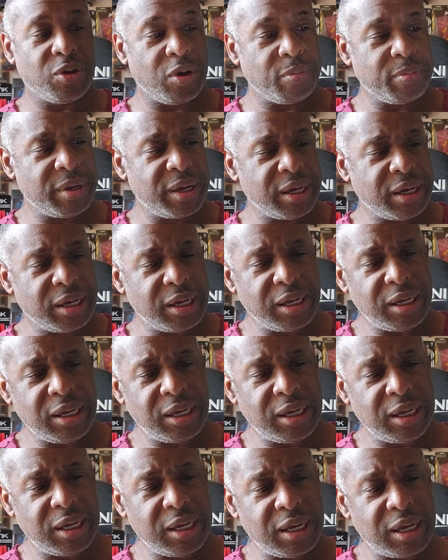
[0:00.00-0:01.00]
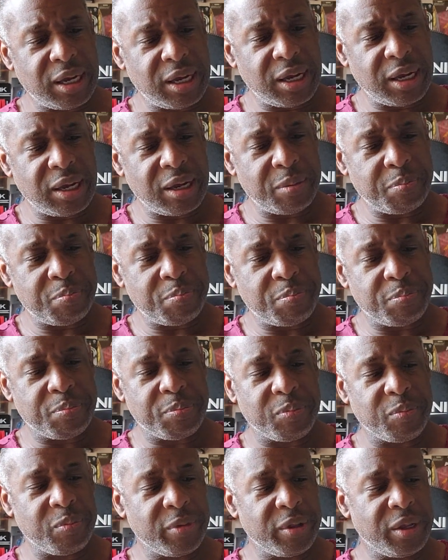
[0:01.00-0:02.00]
So I'm like, yeah,
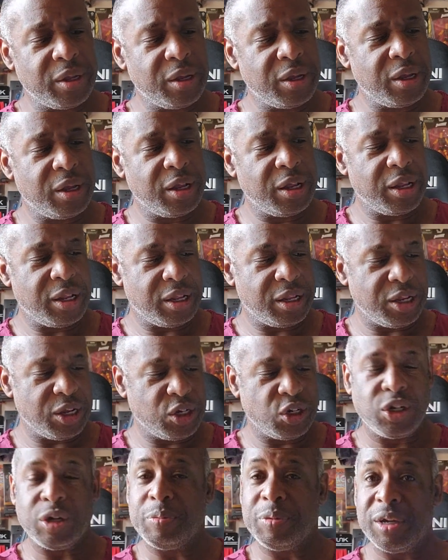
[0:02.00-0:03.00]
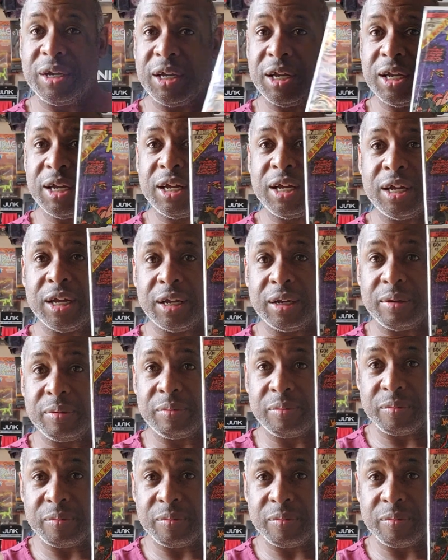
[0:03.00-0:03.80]
this should be good.